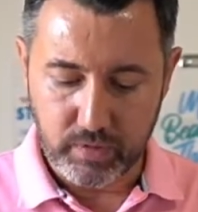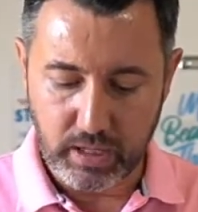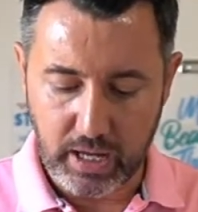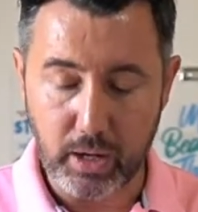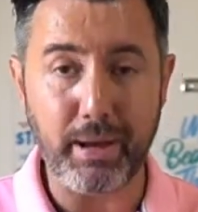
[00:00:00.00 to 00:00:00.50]

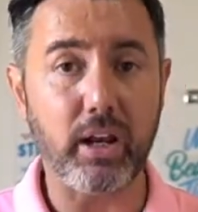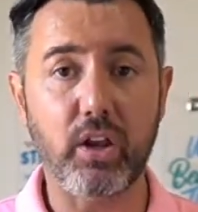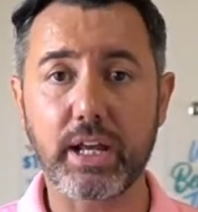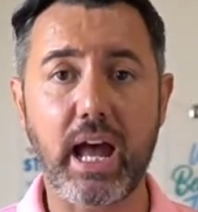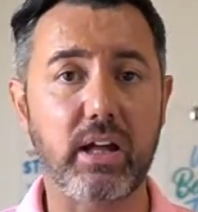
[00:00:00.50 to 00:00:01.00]
Okay, and I make a
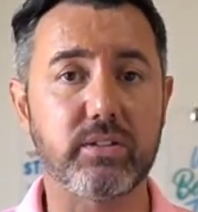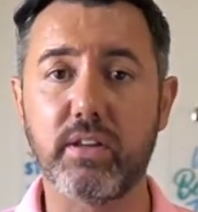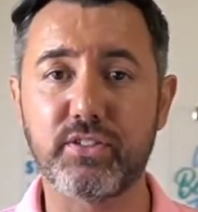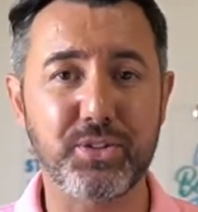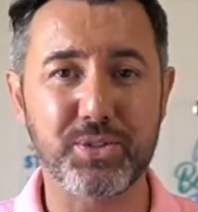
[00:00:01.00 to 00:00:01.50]
lot of cards and
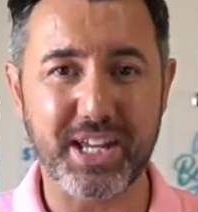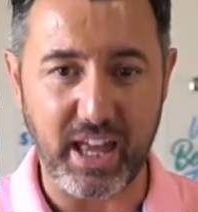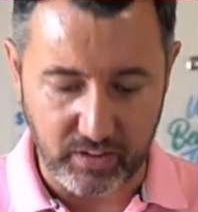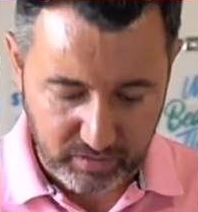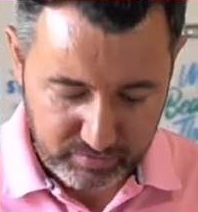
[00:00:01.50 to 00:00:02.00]
they're still
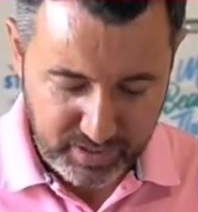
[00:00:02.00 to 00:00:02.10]
together.